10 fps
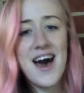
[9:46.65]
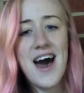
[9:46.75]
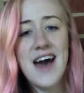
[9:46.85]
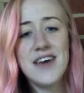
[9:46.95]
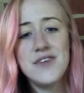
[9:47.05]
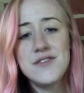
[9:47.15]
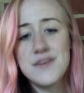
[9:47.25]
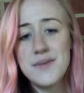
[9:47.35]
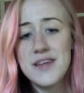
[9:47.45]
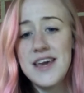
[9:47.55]
I use
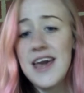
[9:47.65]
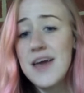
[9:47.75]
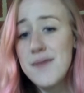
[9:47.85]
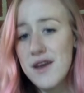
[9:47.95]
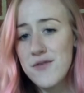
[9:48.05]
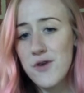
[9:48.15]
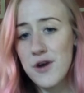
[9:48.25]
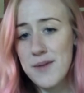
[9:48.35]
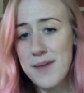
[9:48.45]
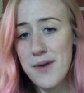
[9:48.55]
simile and metaphor
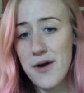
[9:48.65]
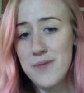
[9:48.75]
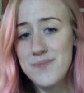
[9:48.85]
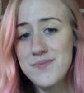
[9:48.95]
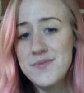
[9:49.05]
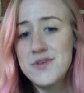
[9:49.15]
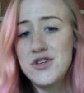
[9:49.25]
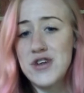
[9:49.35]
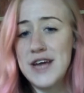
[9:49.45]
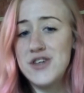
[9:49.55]
in my poem to
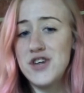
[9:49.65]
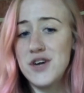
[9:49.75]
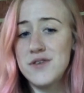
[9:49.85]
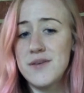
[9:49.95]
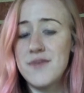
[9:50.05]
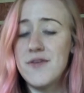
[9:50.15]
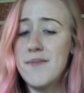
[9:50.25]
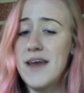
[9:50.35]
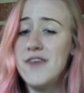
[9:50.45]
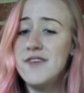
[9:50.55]
try and show some of the
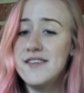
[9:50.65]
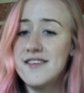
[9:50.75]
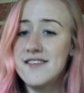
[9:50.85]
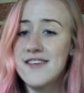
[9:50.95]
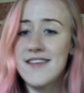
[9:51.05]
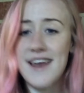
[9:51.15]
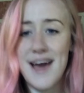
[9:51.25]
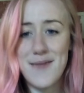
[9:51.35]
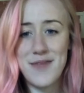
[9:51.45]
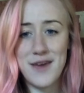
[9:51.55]
many reasons that
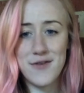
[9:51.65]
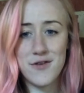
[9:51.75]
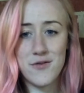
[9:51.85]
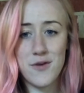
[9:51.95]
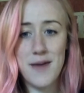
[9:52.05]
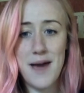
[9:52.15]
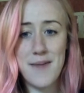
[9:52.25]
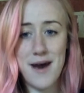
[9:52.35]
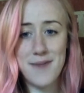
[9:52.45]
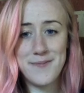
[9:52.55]
I'm thankful for my
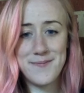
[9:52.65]
mom.